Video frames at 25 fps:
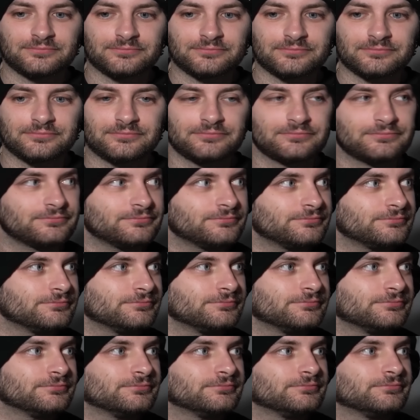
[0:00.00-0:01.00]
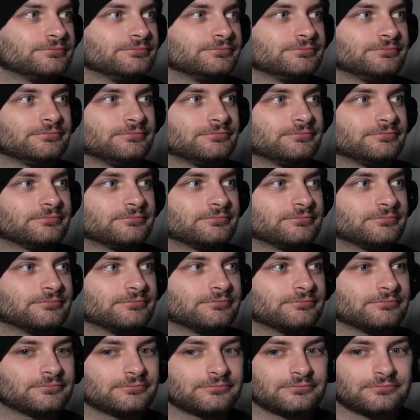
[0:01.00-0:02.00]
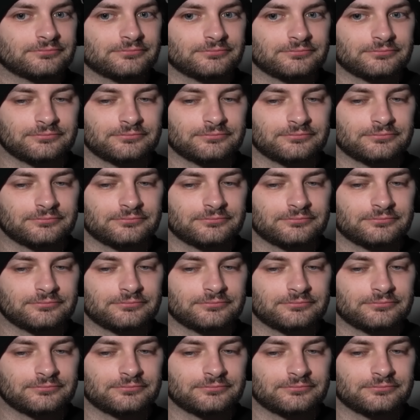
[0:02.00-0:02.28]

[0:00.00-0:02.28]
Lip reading: The person shown says nothing.